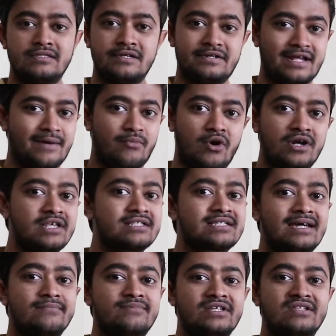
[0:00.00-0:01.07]
the tripod is
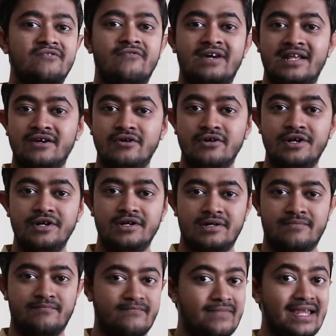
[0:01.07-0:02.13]
kept in a very good
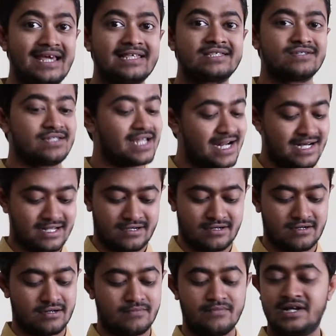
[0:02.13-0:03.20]
place so
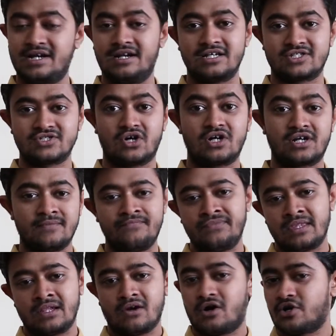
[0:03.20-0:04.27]
that it does not
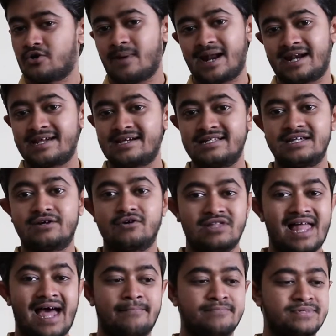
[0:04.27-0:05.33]
automatically
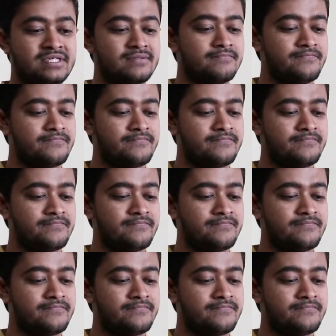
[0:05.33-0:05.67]
collapse.